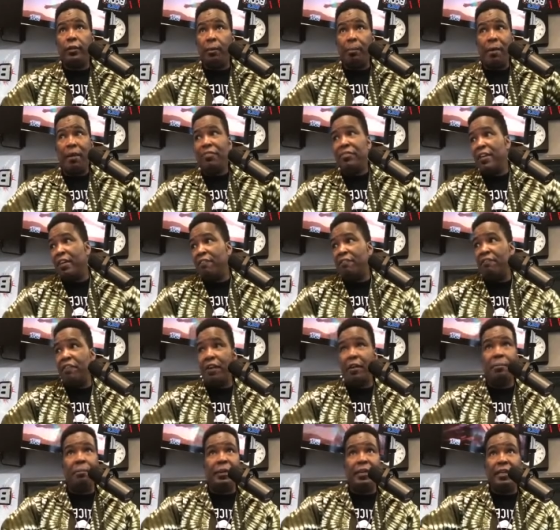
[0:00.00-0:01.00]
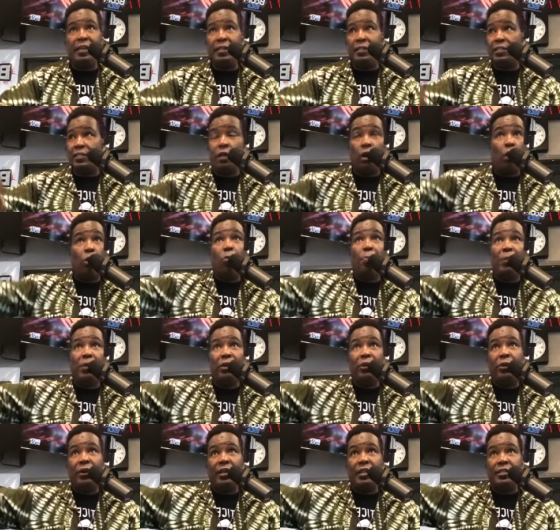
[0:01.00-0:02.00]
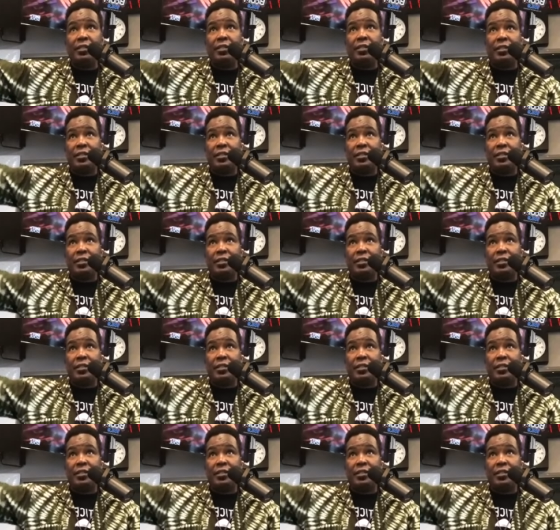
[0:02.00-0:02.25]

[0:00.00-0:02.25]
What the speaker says: the methamphetamines, the opioids,